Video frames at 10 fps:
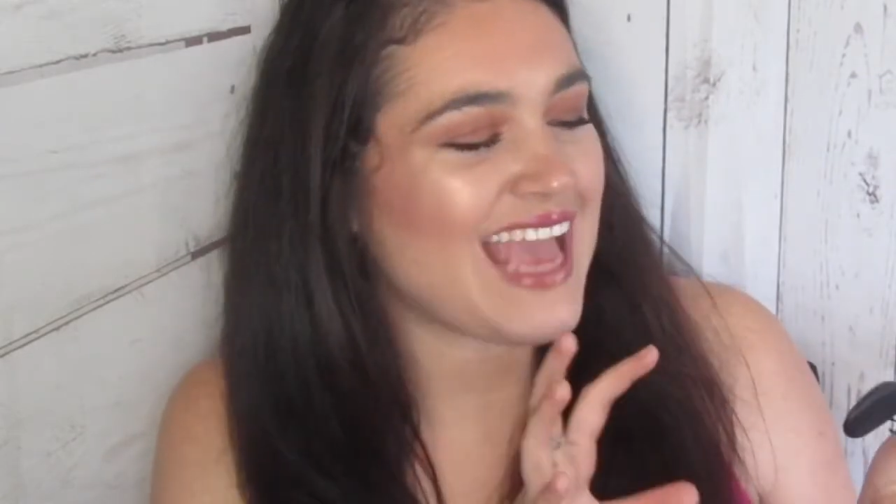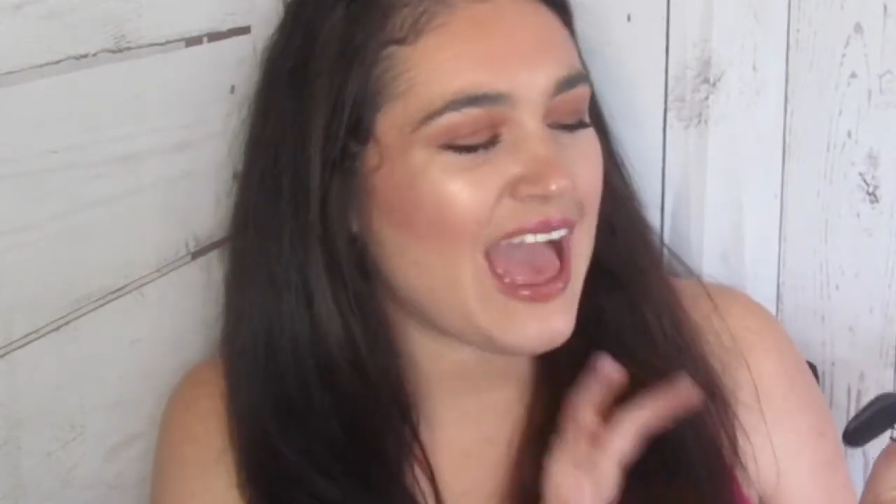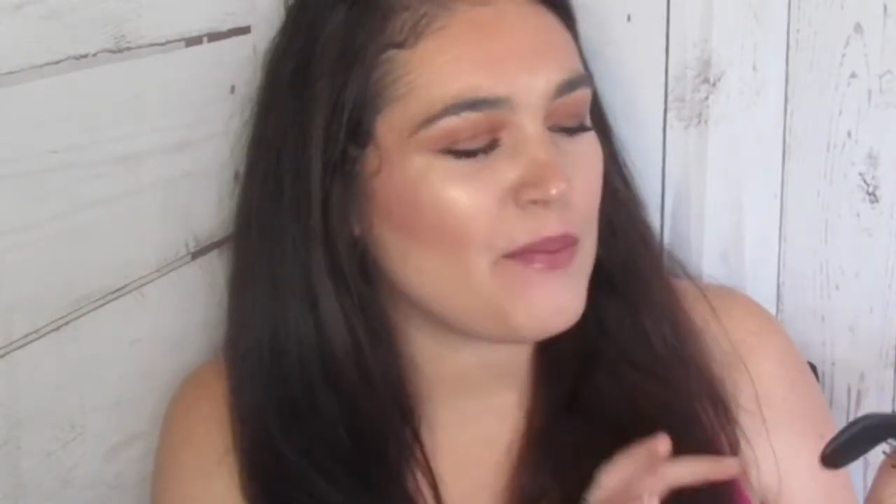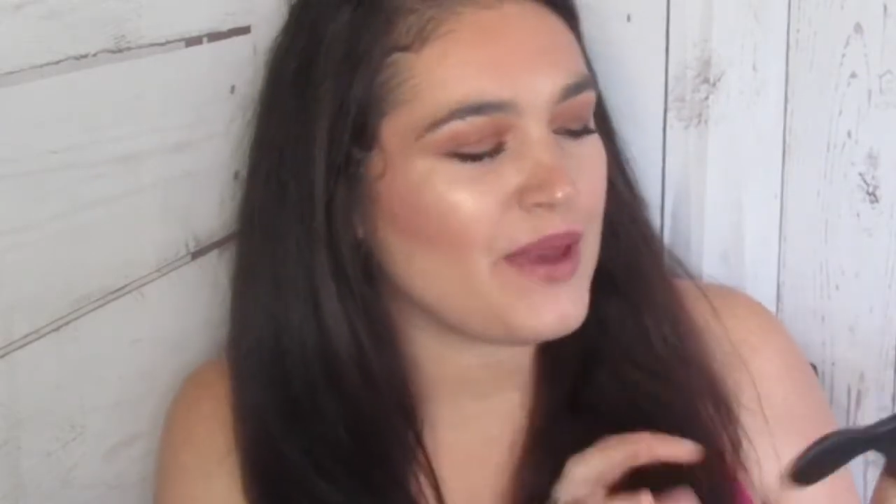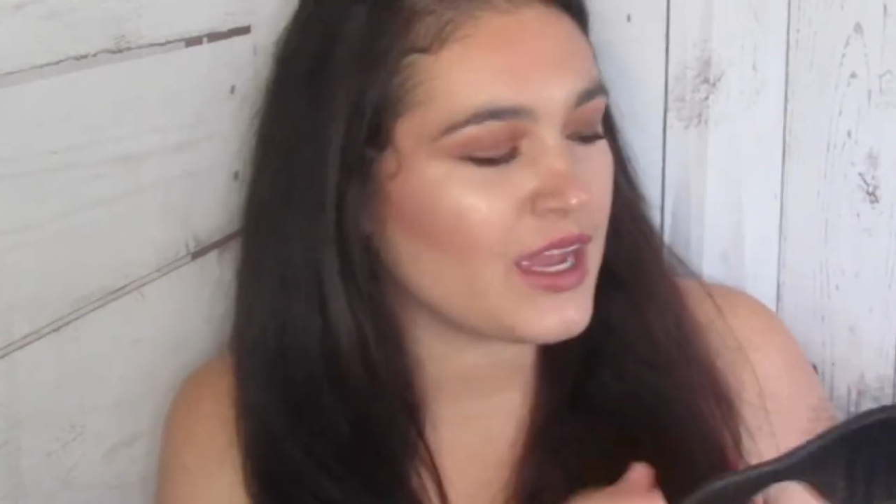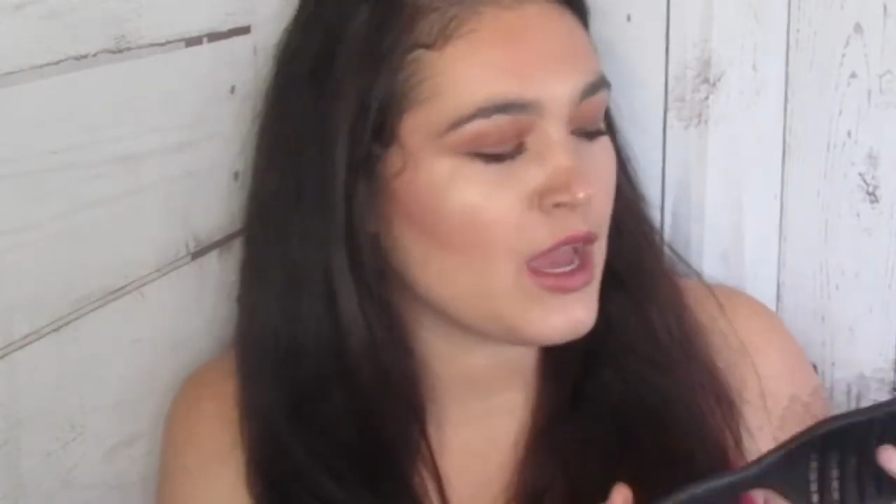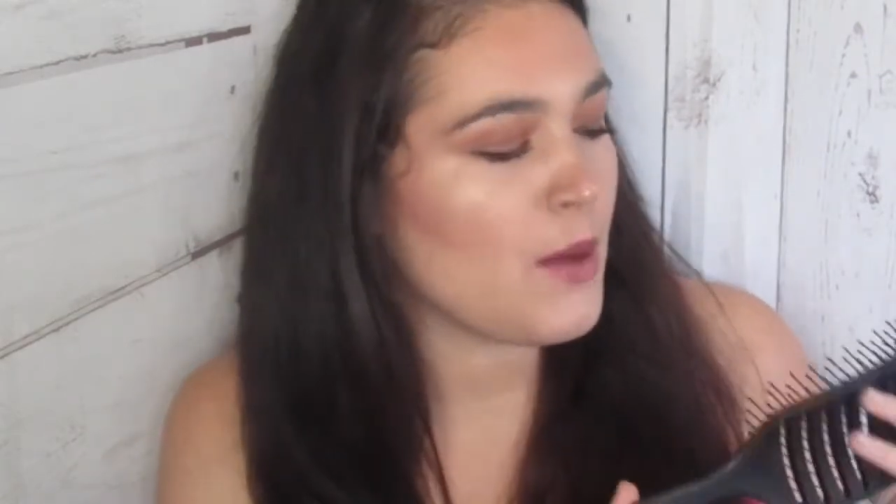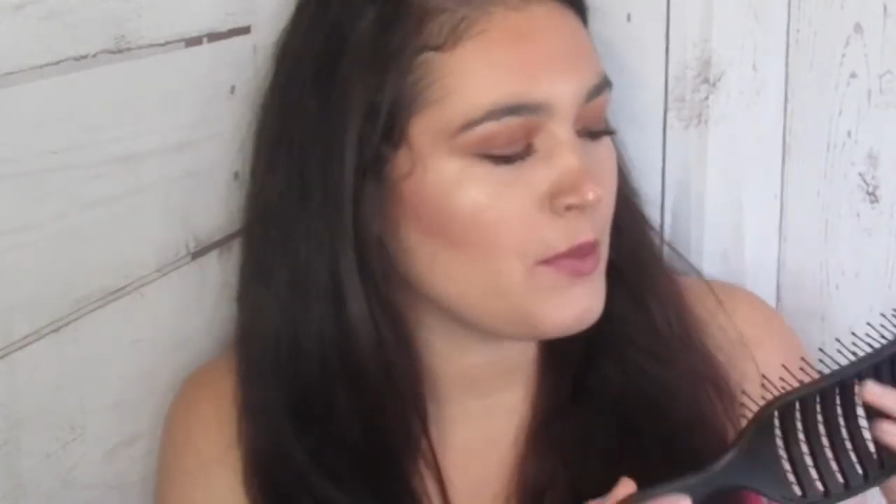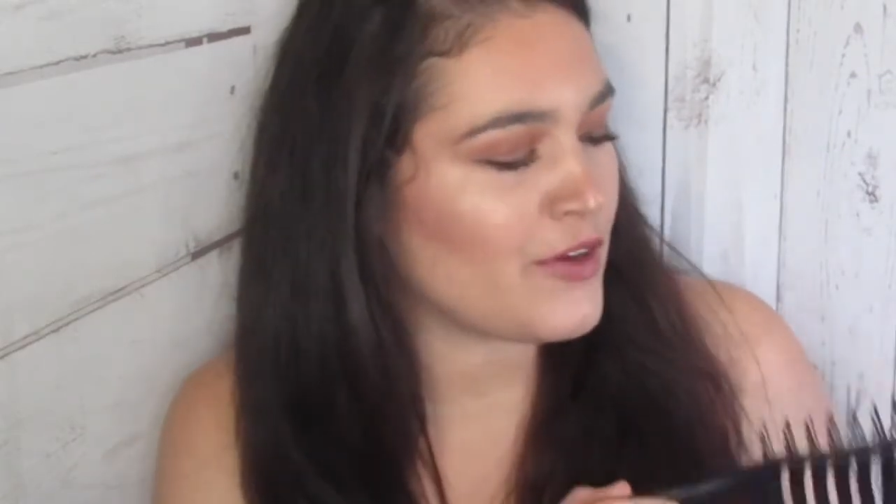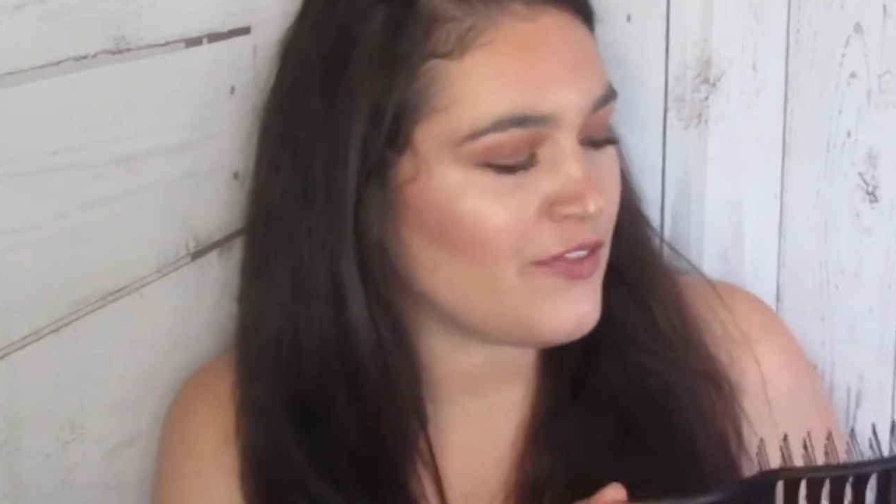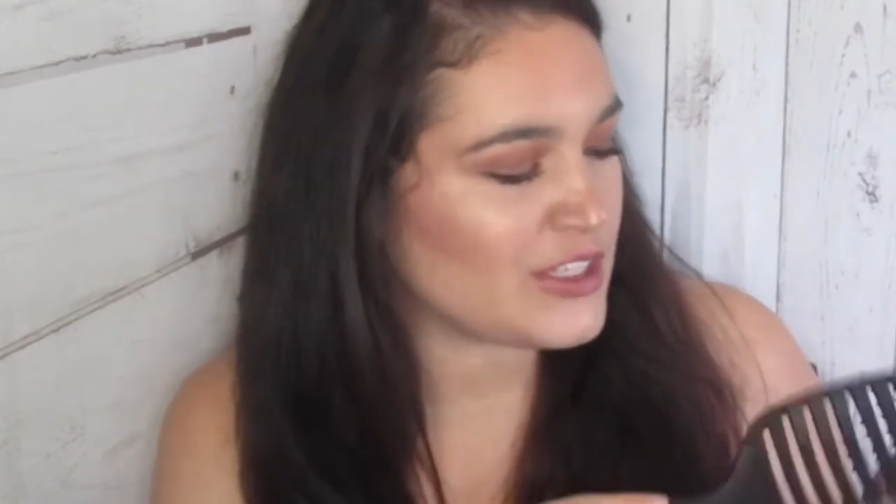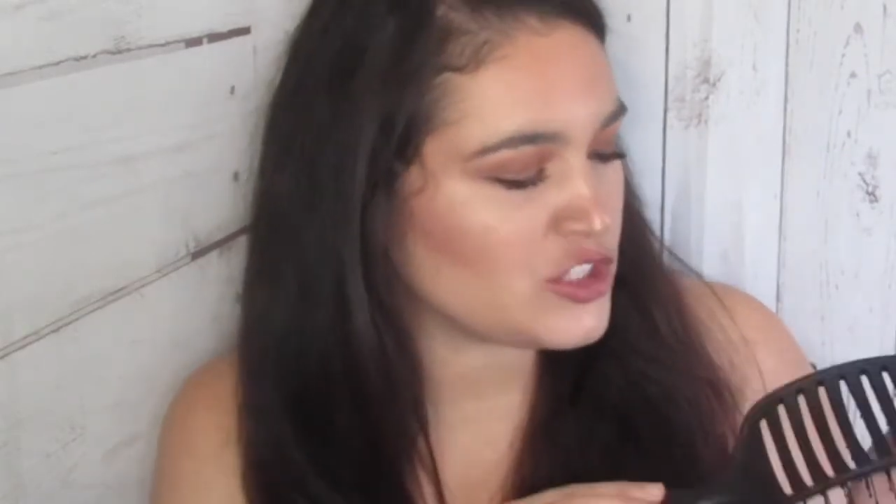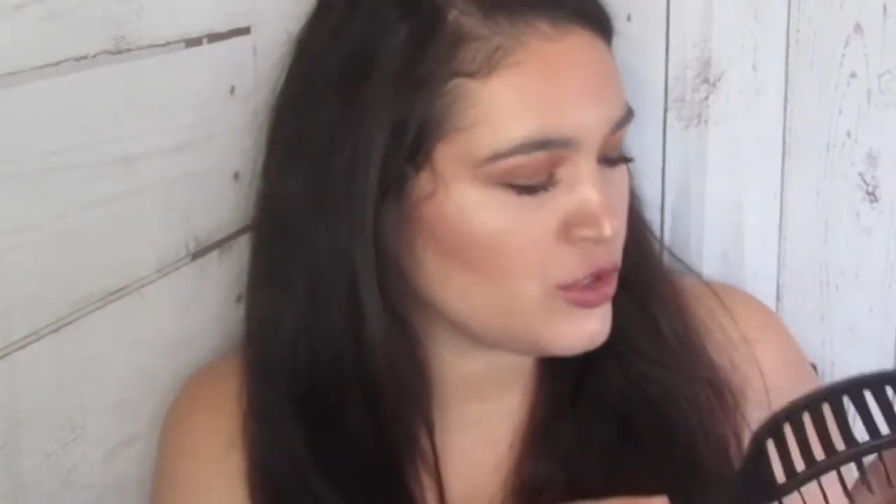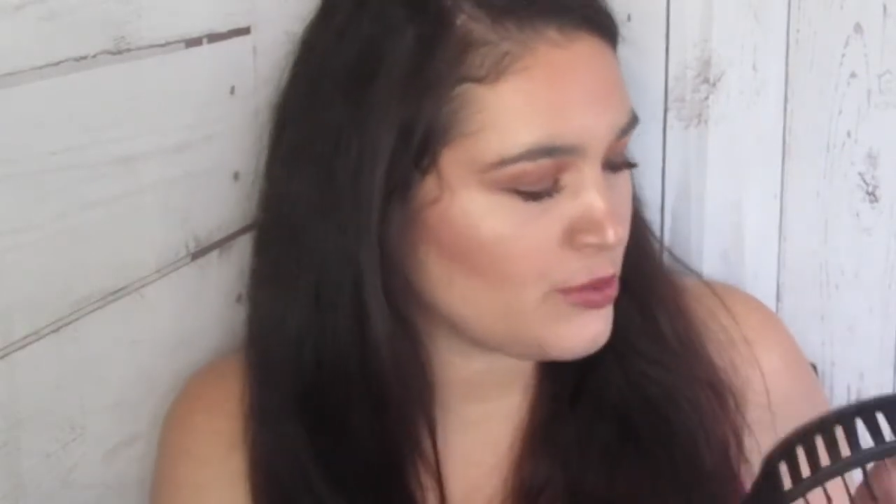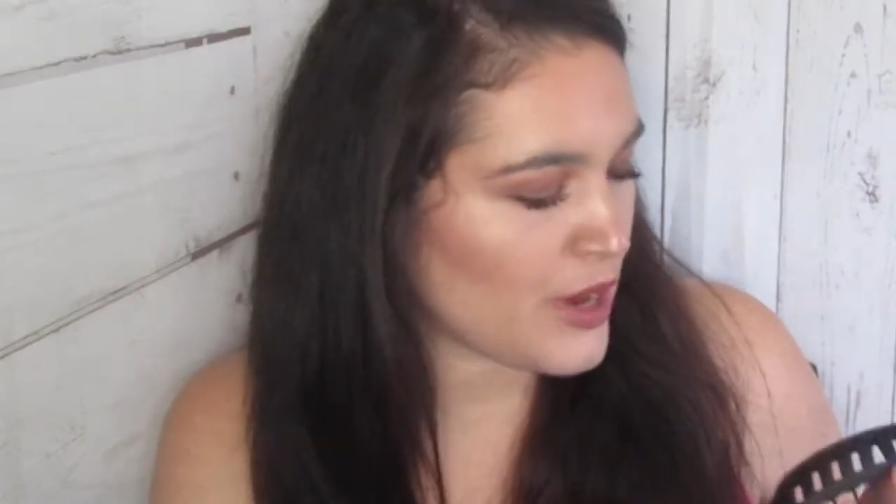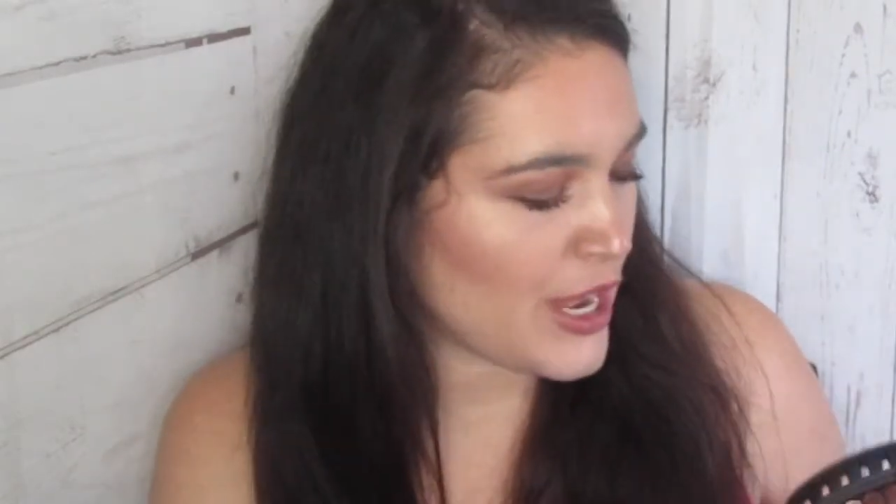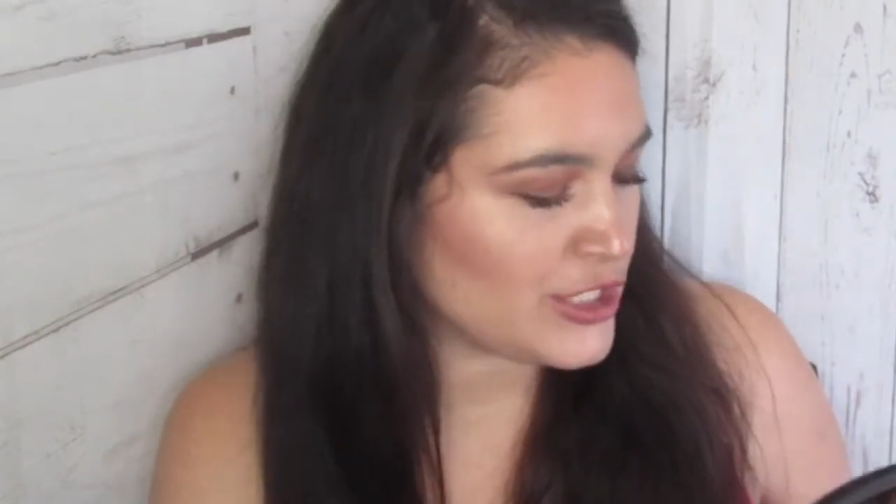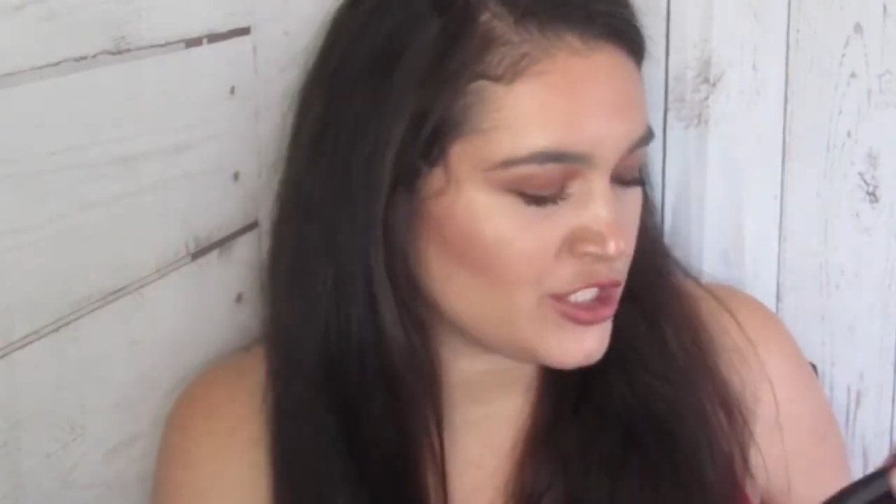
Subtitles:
Epic Professional brush,